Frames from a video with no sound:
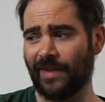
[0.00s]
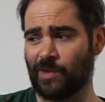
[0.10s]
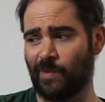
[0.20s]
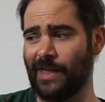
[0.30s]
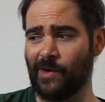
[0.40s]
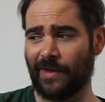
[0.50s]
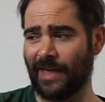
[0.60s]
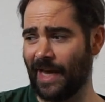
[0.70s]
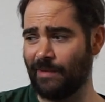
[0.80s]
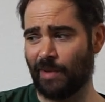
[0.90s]
It's really
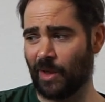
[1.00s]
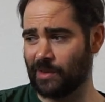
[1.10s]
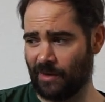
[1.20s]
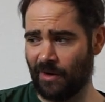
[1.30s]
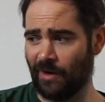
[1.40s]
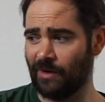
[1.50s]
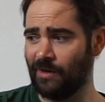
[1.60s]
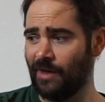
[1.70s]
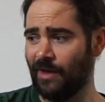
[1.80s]
only 8 bars long,